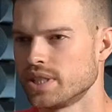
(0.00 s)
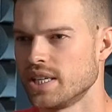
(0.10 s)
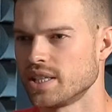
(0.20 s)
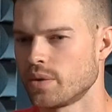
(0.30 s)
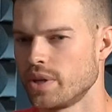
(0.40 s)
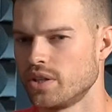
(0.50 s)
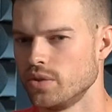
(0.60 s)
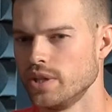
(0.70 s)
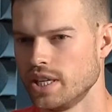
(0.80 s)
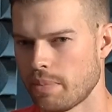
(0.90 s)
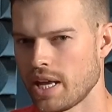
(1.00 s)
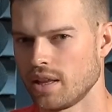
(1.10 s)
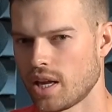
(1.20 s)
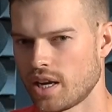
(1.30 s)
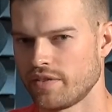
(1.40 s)
sounds like we do need to pay a
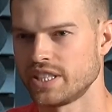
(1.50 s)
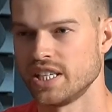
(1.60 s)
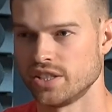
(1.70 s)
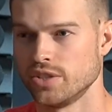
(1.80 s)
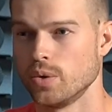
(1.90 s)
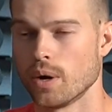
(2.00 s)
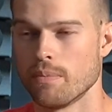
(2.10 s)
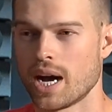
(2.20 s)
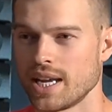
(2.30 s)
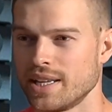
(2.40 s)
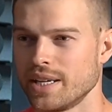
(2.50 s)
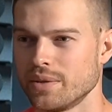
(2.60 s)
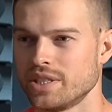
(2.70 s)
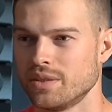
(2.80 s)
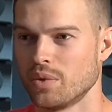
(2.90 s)
lot of attention to our body
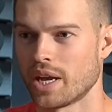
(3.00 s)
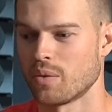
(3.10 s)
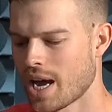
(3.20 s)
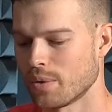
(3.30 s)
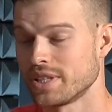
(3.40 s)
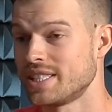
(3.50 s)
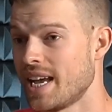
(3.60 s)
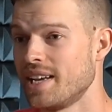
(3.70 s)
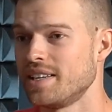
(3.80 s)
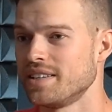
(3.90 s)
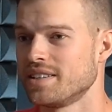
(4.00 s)
language and like how we're standing.